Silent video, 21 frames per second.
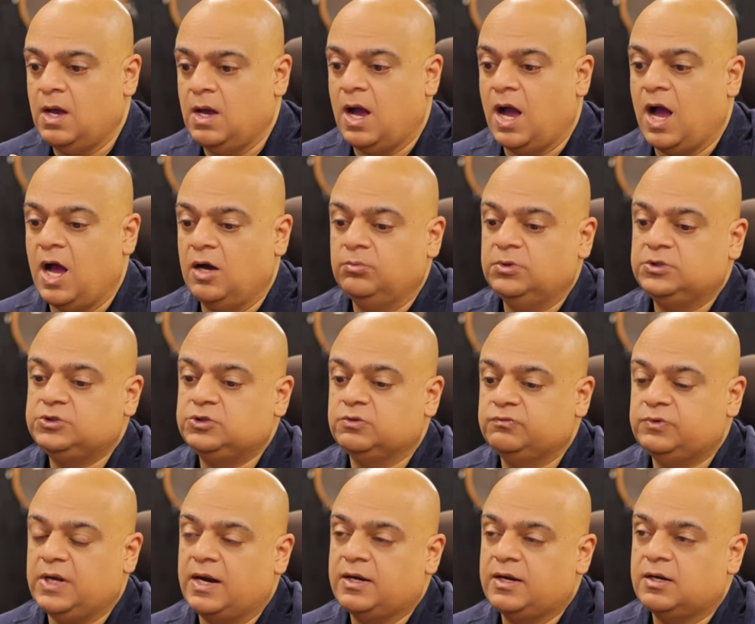how much
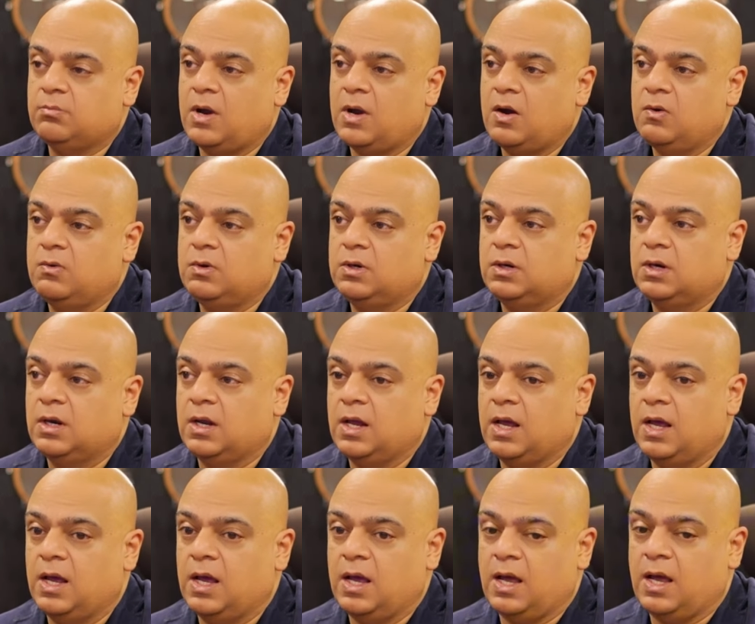of that amount
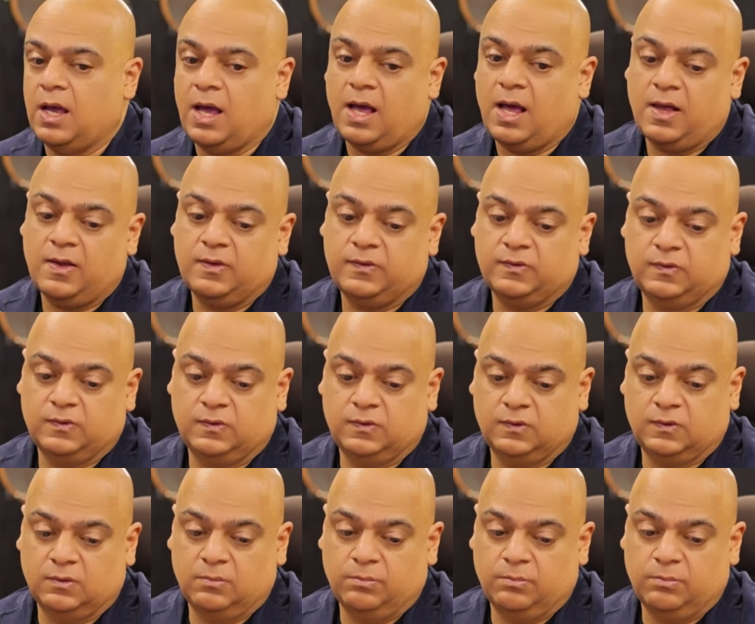has